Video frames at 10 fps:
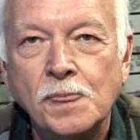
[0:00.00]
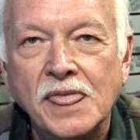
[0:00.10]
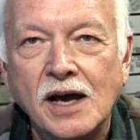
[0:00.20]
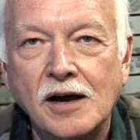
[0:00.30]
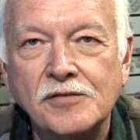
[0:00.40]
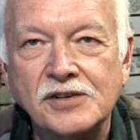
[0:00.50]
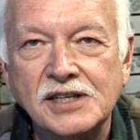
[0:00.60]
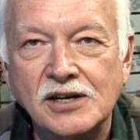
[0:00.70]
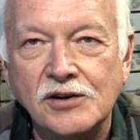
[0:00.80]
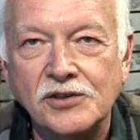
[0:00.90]
of, you
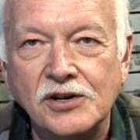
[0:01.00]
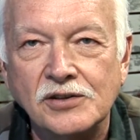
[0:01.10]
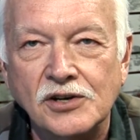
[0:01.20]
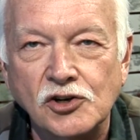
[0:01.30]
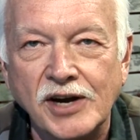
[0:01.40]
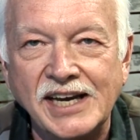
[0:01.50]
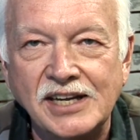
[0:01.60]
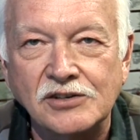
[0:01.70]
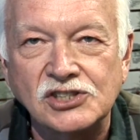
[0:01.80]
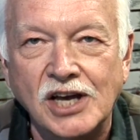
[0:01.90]
know, they're cranky,
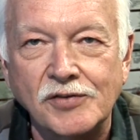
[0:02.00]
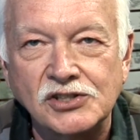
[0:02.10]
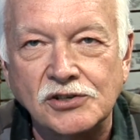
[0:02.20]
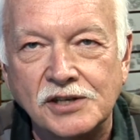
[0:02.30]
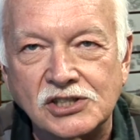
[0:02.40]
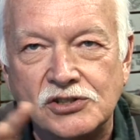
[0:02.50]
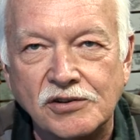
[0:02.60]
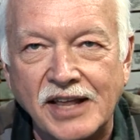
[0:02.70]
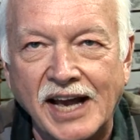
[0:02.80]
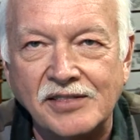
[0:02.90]
they're selfish, or this, they're
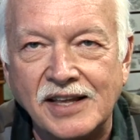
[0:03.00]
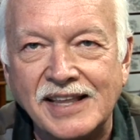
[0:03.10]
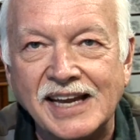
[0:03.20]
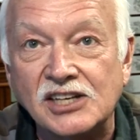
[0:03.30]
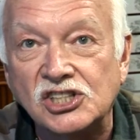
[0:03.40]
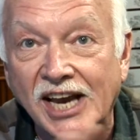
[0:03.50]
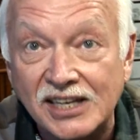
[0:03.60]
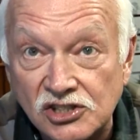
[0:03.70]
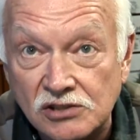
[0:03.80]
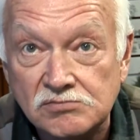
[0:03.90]
that, and then they get
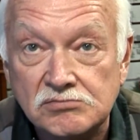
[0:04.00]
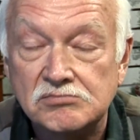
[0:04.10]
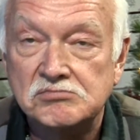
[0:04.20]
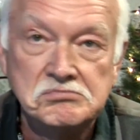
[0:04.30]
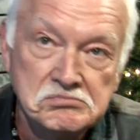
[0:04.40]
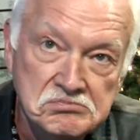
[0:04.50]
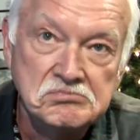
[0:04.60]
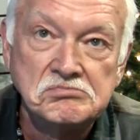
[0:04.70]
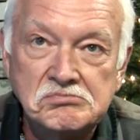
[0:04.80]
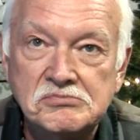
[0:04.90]
changed?
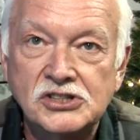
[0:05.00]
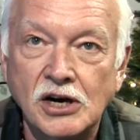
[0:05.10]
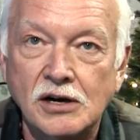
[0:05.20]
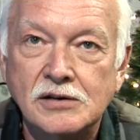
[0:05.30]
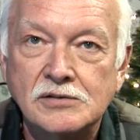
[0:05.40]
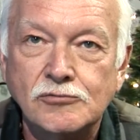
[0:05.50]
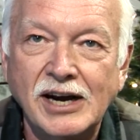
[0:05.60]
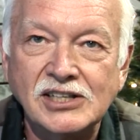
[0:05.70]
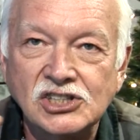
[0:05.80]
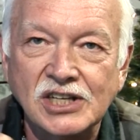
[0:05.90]
Sure,
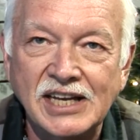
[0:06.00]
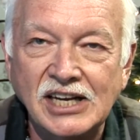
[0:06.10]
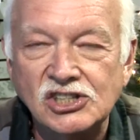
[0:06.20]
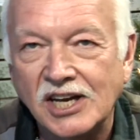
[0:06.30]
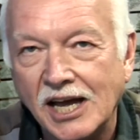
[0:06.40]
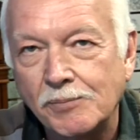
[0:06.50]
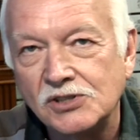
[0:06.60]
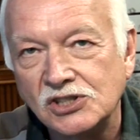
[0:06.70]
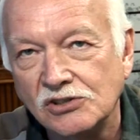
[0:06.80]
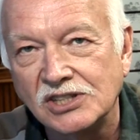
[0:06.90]
reconciliation
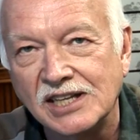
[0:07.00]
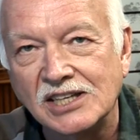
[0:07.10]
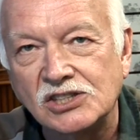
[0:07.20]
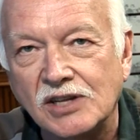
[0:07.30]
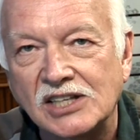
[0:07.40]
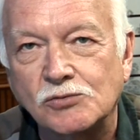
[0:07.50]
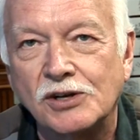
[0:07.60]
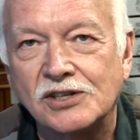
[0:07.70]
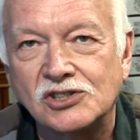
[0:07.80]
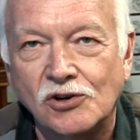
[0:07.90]
happens. Usually that's
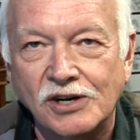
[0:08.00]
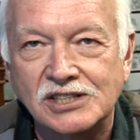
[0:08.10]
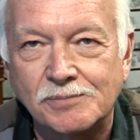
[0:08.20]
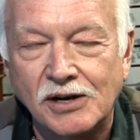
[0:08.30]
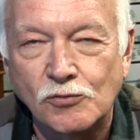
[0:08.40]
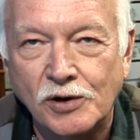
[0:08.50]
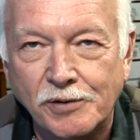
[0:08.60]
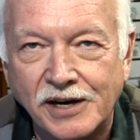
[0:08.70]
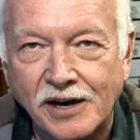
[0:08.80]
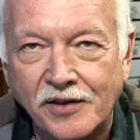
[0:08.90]
what the story is about one way
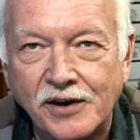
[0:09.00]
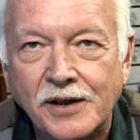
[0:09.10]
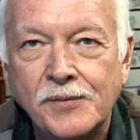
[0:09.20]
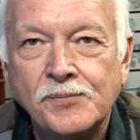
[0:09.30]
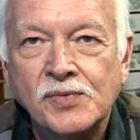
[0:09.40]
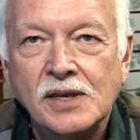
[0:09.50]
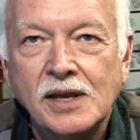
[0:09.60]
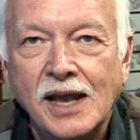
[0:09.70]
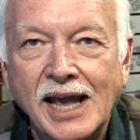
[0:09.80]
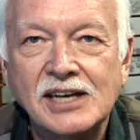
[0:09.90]
or another.
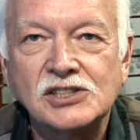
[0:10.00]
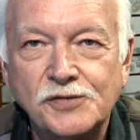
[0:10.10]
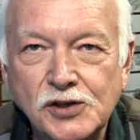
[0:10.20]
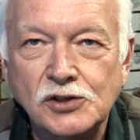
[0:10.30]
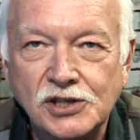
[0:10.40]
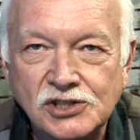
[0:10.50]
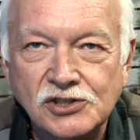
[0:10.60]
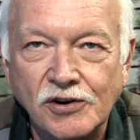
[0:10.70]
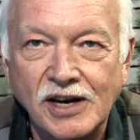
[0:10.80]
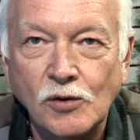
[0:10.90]
and it's a feel-good
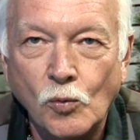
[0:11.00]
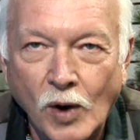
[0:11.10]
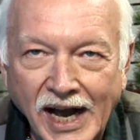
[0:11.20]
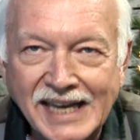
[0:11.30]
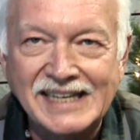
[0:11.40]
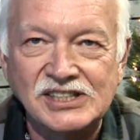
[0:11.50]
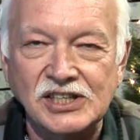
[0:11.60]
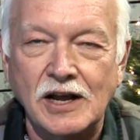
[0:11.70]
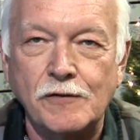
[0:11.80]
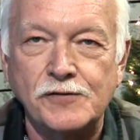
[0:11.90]
story. Why is it
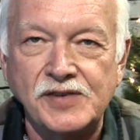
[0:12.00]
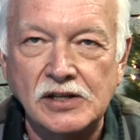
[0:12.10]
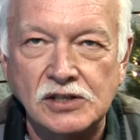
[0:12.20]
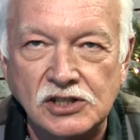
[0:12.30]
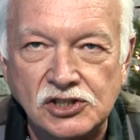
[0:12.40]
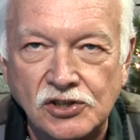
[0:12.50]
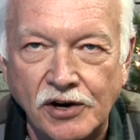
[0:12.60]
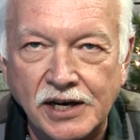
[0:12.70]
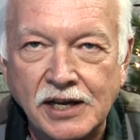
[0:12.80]
a feel-good story?